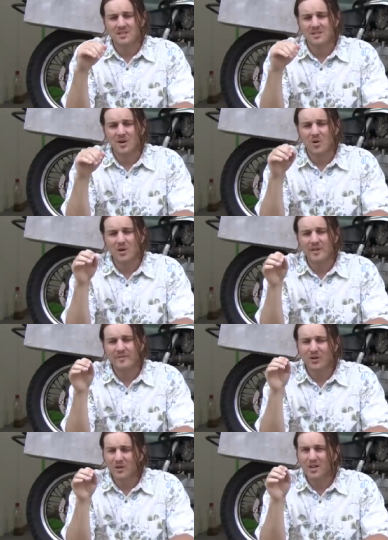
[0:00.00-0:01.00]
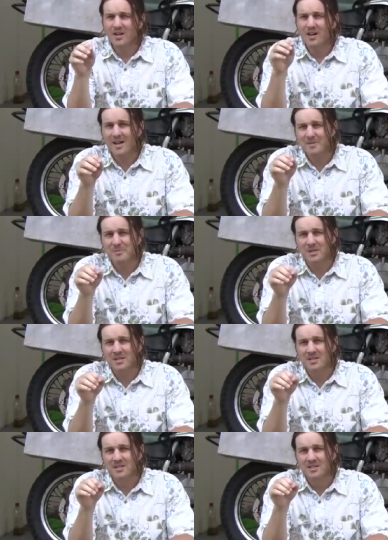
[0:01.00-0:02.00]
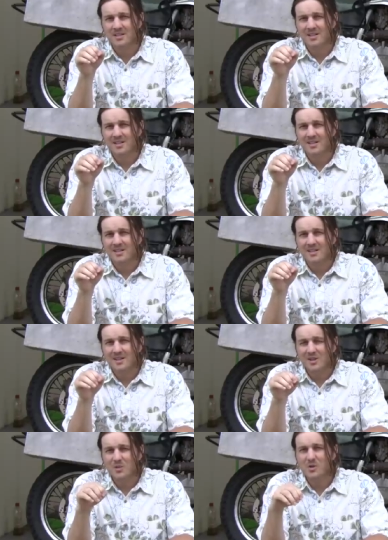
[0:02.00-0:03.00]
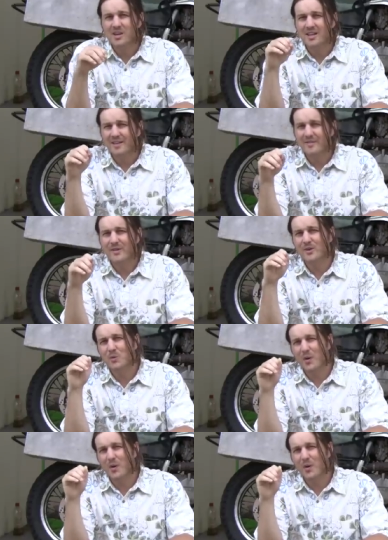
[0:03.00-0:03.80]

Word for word: So if you're a good husband, you will give your